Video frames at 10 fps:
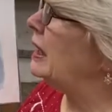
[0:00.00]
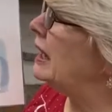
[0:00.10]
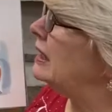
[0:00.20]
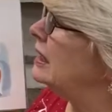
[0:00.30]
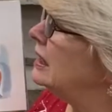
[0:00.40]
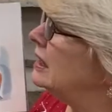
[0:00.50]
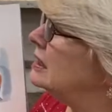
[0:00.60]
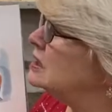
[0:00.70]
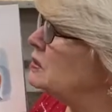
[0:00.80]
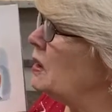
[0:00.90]
bed,
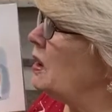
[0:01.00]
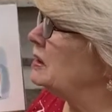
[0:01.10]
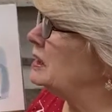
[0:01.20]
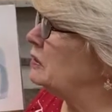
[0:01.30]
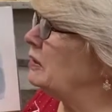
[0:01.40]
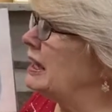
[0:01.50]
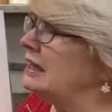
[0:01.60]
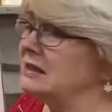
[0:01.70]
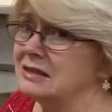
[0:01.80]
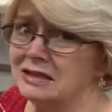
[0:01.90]
small and
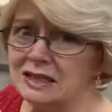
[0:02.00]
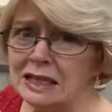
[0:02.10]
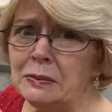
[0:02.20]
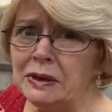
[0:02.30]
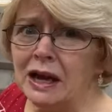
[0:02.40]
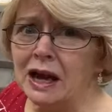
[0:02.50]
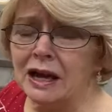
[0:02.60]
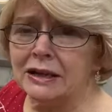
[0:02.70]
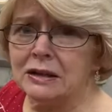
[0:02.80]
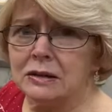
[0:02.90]
gray and
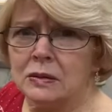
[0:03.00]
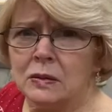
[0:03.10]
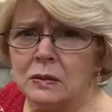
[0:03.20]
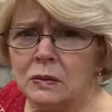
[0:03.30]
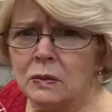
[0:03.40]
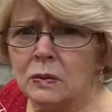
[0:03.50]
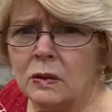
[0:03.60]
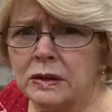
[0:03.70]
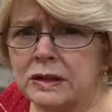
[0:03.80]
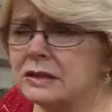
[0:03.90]
sleepy-eyed.
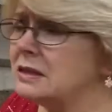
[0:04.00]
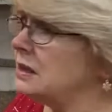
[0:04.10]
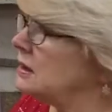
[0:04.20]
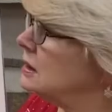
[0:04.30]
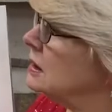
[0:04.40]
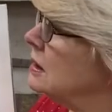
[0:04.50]
What is it?